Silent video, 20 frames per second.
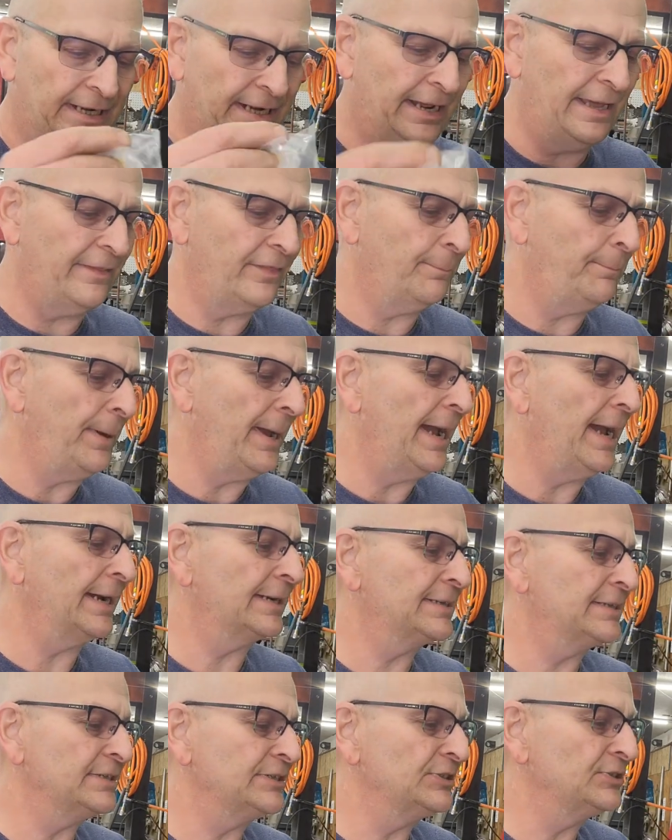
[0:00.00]
it out of the
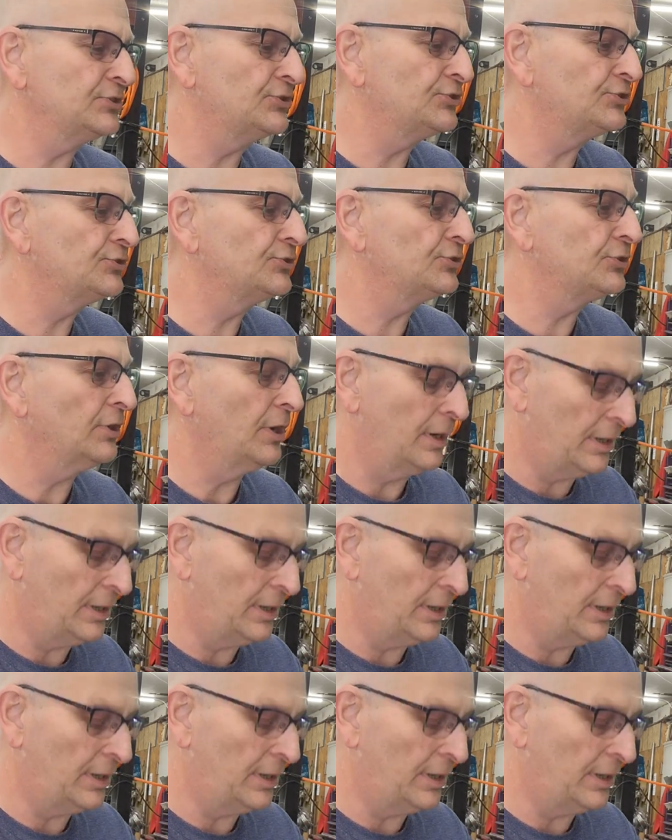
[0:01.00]
package.